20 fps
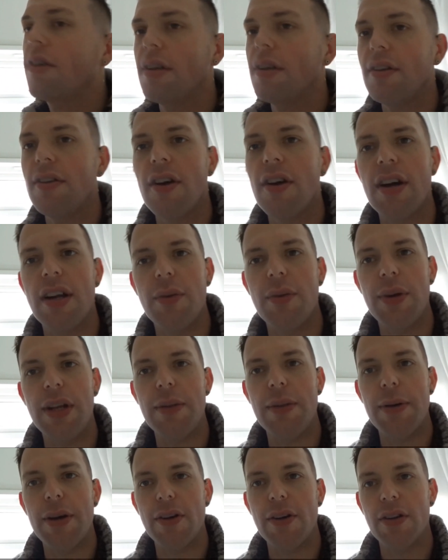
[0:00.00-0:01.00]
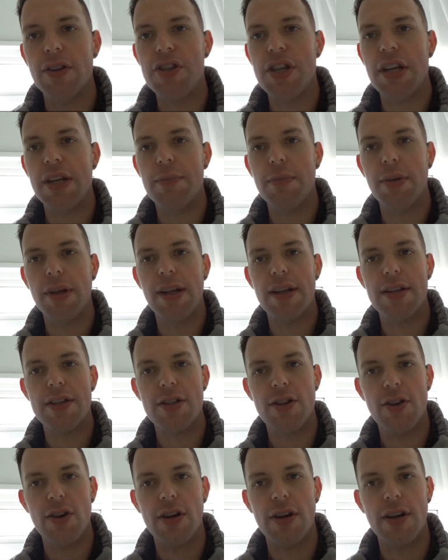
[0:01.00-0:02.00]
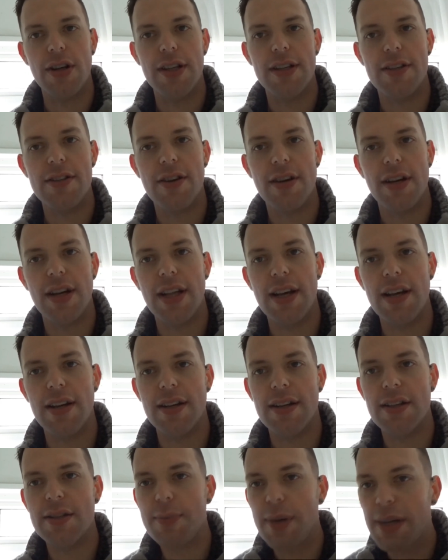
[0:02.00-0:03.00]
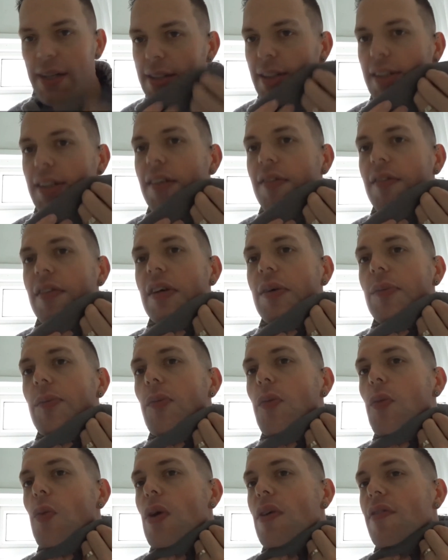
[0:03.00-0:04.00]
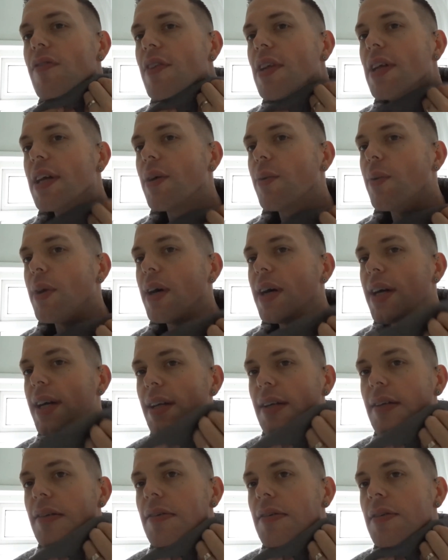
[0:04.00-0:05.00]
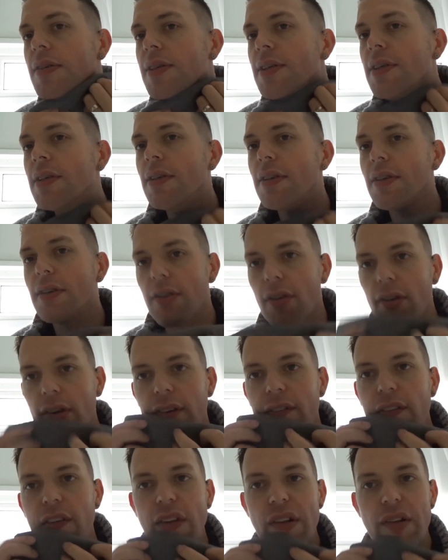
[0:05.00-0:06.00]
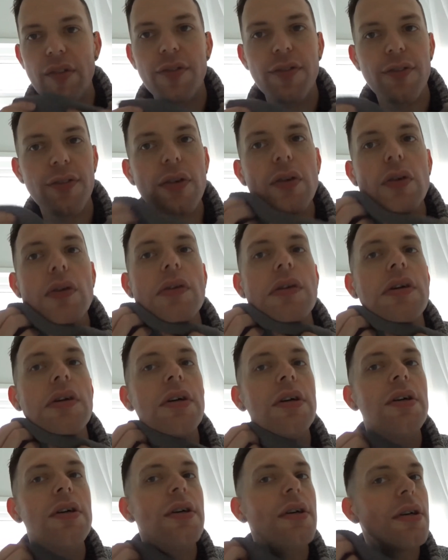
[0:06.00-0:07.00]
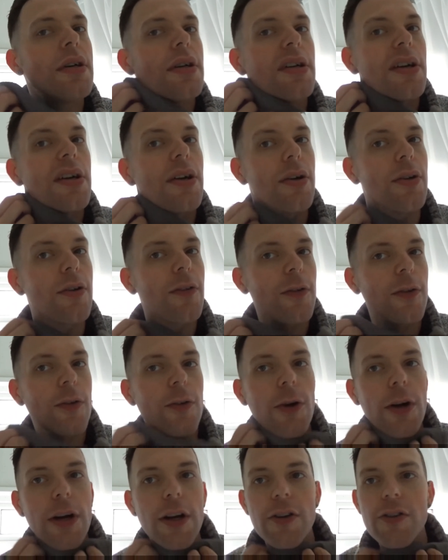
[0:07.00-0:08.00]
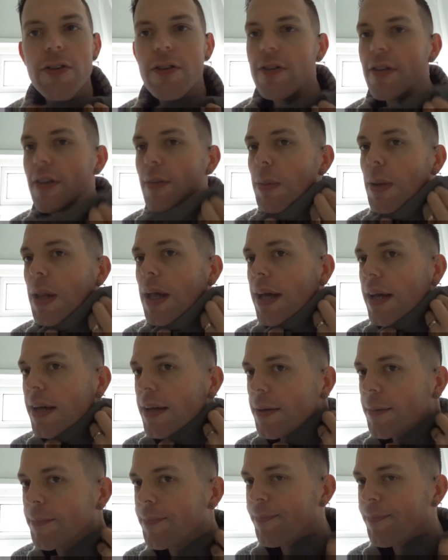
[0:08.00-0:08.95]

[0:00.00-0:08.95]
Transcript: Tiny weeny bit on the chin, but that's not entirely unexpected given that I'm waffling away, not giving full concentration to the blade.